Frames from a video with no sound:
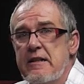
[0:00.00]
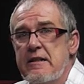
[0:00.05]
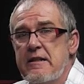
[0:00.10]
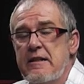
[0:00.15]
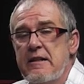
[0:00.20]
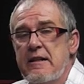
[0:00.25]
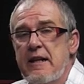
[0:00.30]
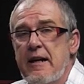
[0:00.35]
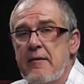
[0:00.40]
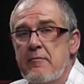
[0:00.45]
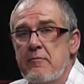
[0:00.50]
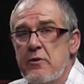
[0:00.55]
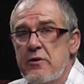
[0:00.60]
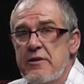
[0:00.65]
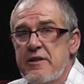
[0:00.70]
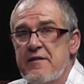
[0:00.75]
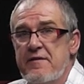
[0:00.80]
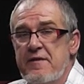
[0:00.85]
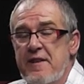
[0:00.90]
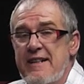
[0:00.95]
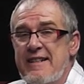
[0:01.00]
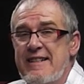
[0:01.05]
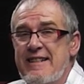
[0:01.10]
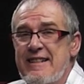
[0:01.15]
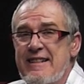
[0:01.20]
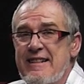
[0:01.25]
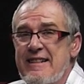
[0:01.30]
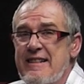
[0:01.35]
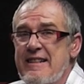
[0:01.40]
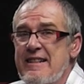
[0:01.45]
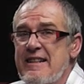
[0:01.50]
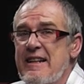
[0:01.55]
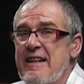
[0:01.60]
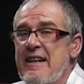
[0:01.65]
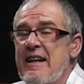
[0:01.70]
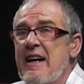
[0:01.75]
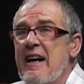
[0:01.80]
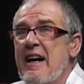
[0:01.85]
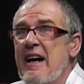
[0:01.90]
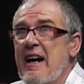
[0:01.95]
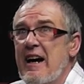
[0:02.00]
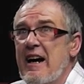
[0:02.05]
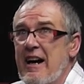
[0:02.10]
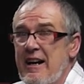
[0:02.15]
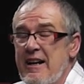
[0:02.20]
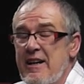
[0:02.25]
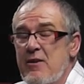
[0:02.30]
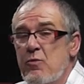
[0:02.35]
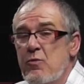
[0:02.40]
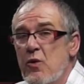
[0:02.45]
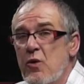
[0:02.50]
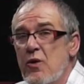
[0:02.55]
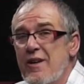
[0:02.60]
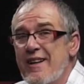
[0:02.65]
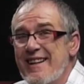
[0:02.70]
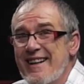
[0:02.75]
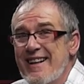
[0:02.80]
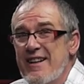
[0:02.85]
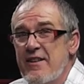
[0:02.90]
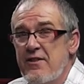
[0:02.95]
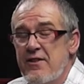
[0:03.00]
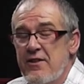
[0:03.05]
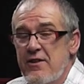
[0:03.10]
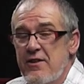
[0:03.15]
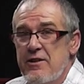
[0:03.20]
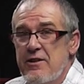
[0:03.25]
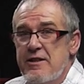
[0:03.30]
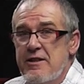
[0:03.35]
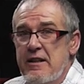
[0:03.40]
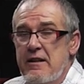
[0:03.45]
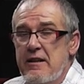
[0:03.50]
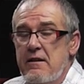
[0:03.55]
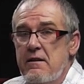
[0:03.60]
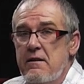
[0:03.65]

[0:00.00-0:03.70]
than that, but suffice it to say, I awoke at 8.30